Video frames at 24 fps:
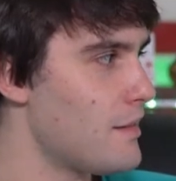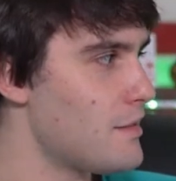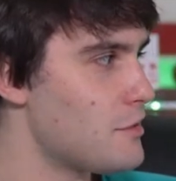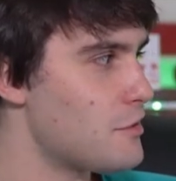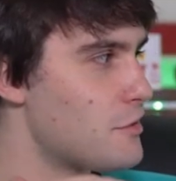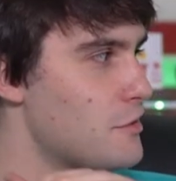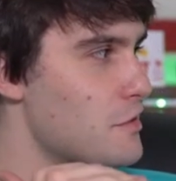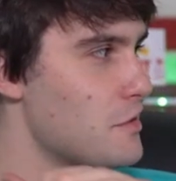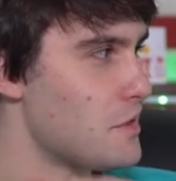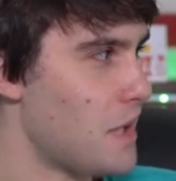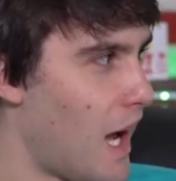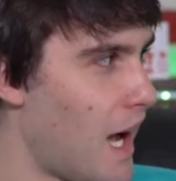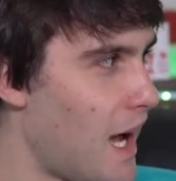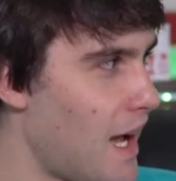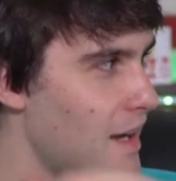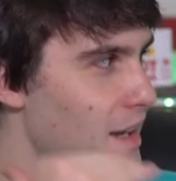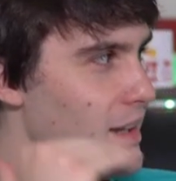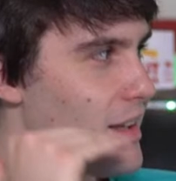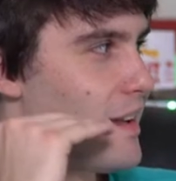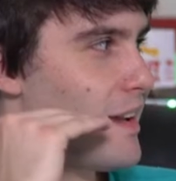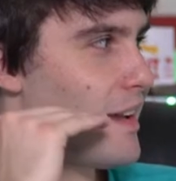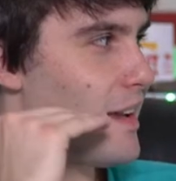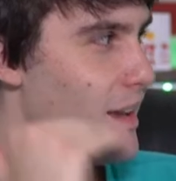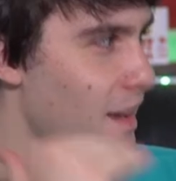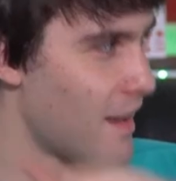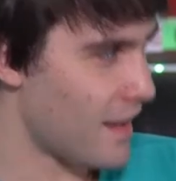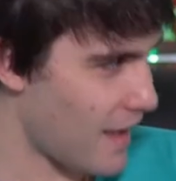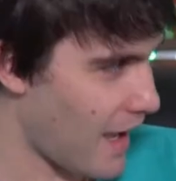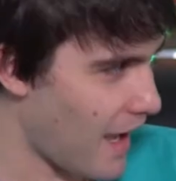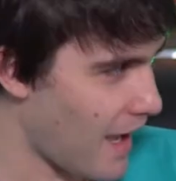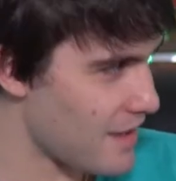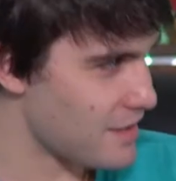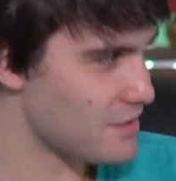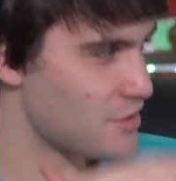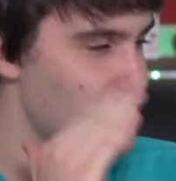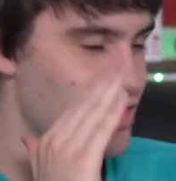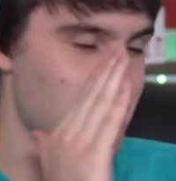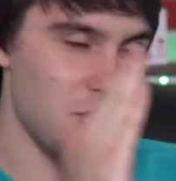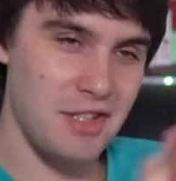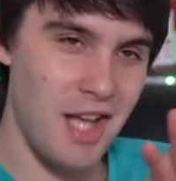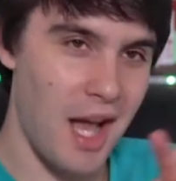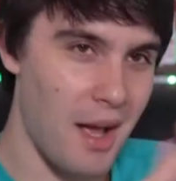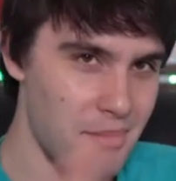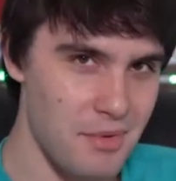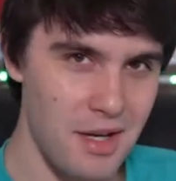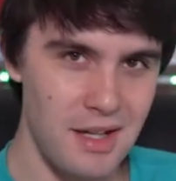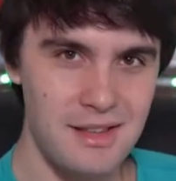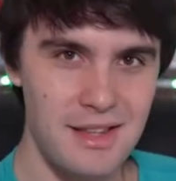Do not. Just
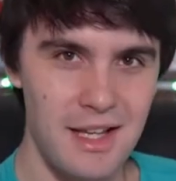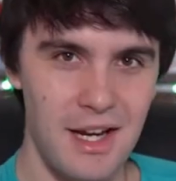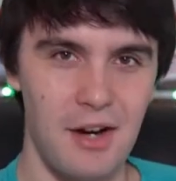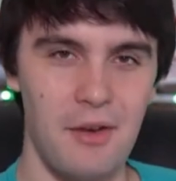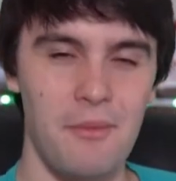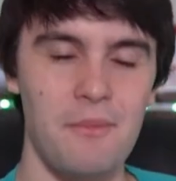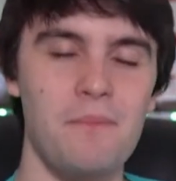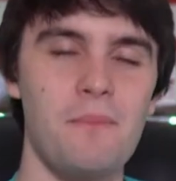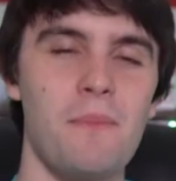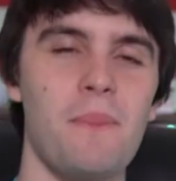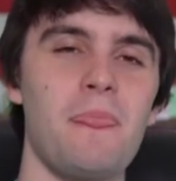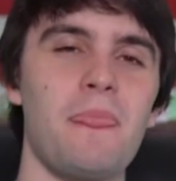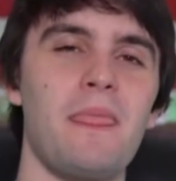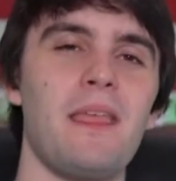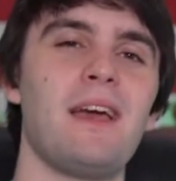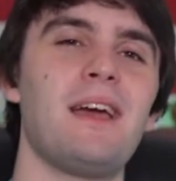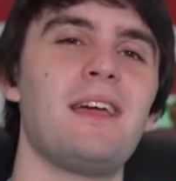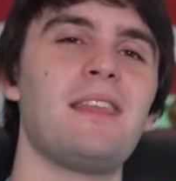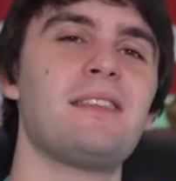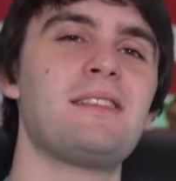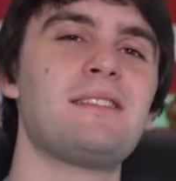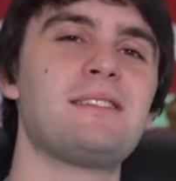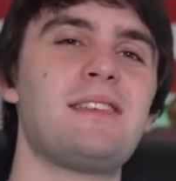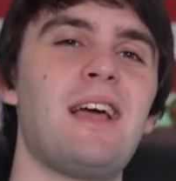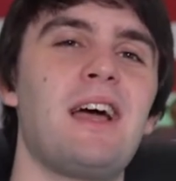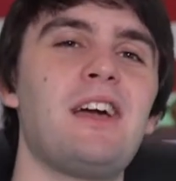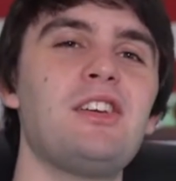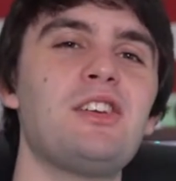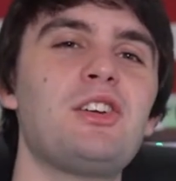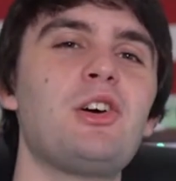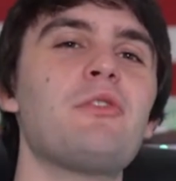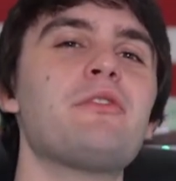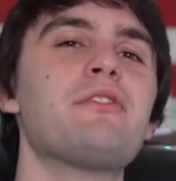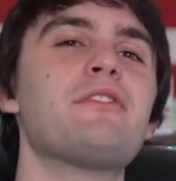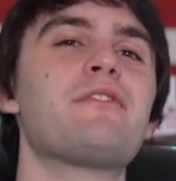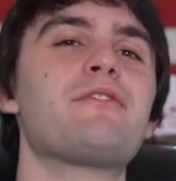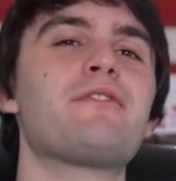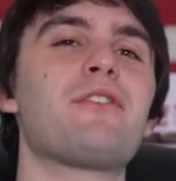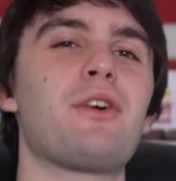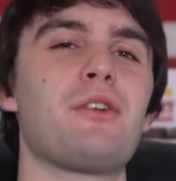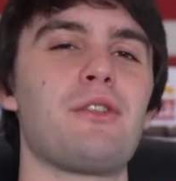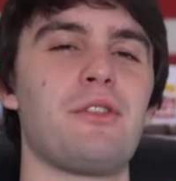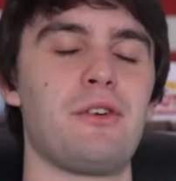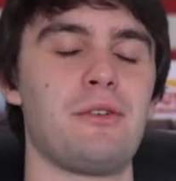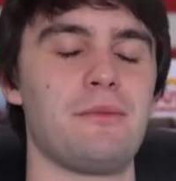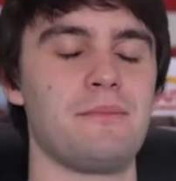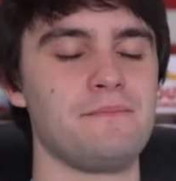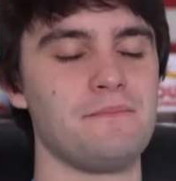stop right there. This is how you go even
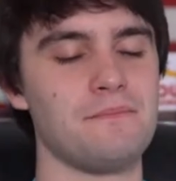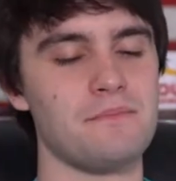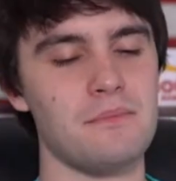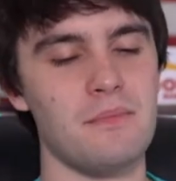further.